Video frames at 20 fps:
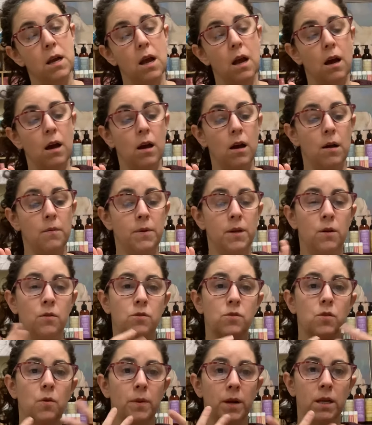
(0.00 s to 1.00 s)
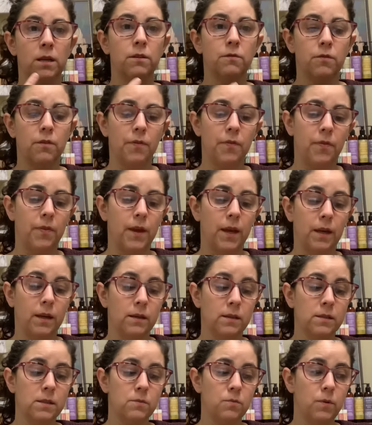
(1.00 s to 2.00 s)
you know, so many different
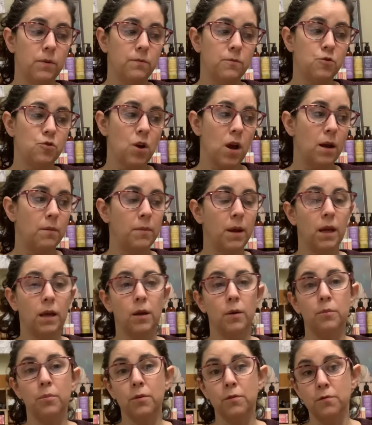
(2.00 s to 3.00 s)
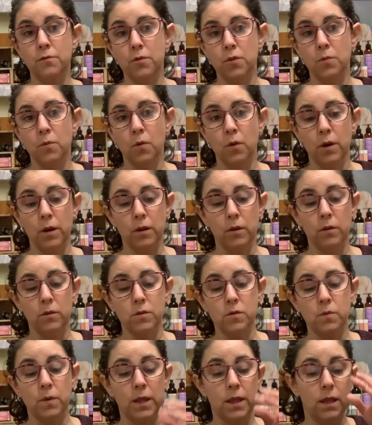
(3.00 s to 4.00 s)
things. We've tried making perfume
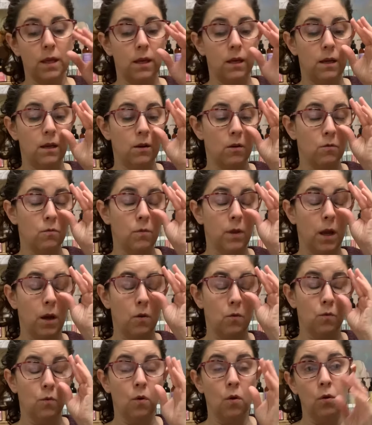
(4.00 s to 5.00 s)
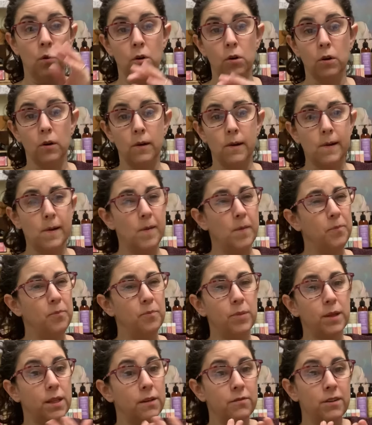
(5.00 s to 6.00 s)
oils with it, or like a roller,
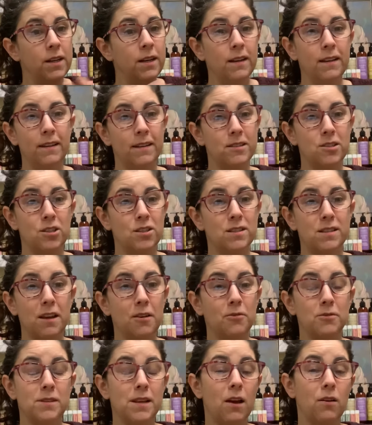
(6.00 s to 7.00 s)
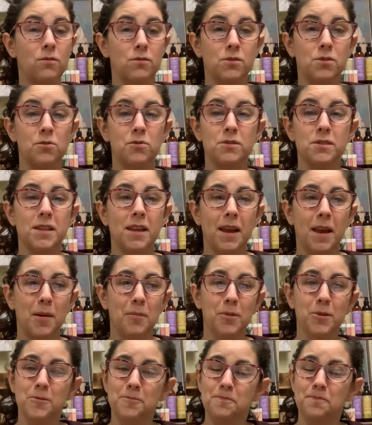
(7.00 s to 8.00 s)
but the vanilla just settles out, and so does the
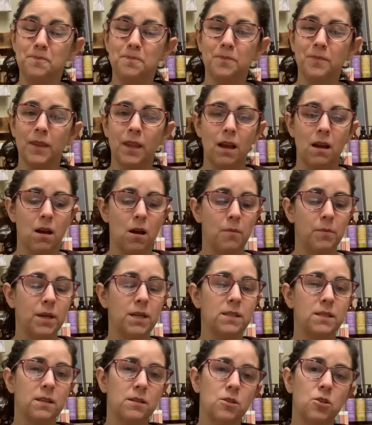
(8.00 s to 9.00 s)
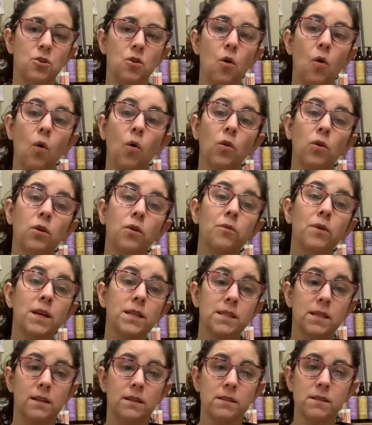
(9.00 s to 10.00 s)
amber. Because it's an
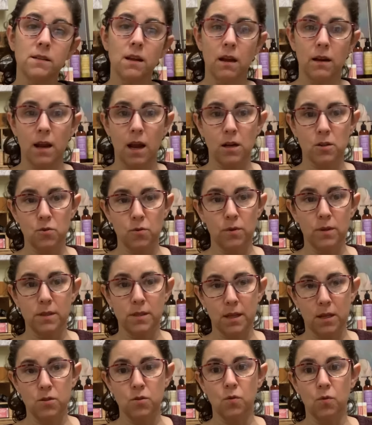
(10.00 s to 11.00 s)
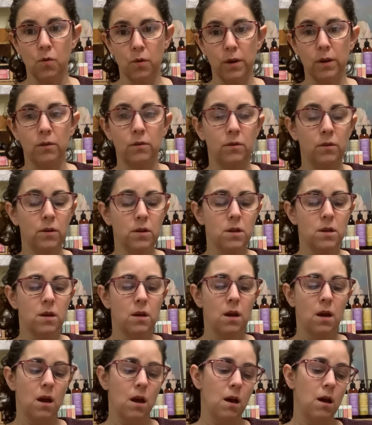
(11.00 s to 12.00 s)
oleoresin, it's not an actual essential oil.
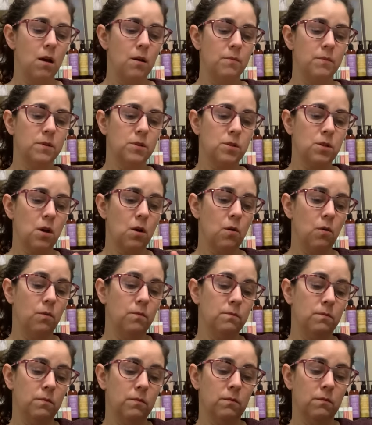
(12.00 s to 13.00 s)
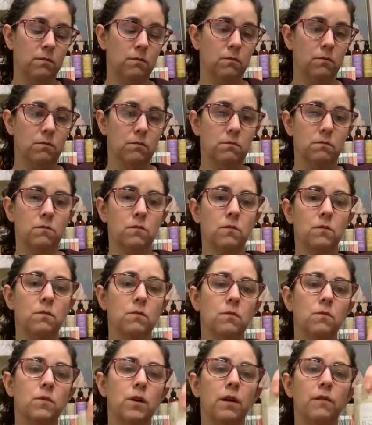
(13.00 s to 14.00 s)
So
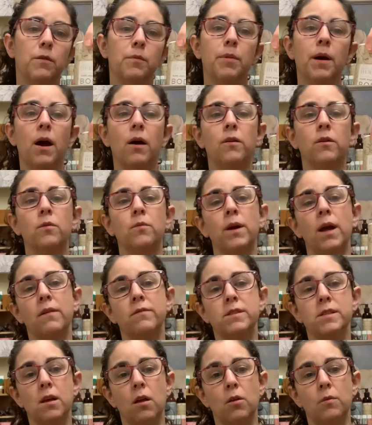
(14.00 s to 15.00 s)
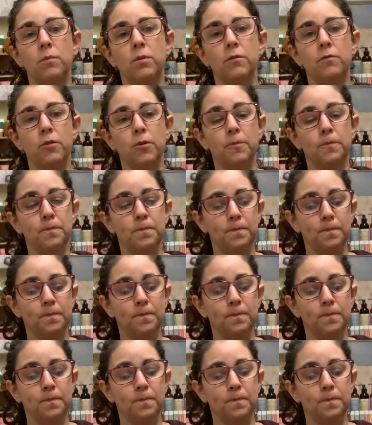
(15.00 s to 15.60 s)
we have the powder and we have a solid perfume.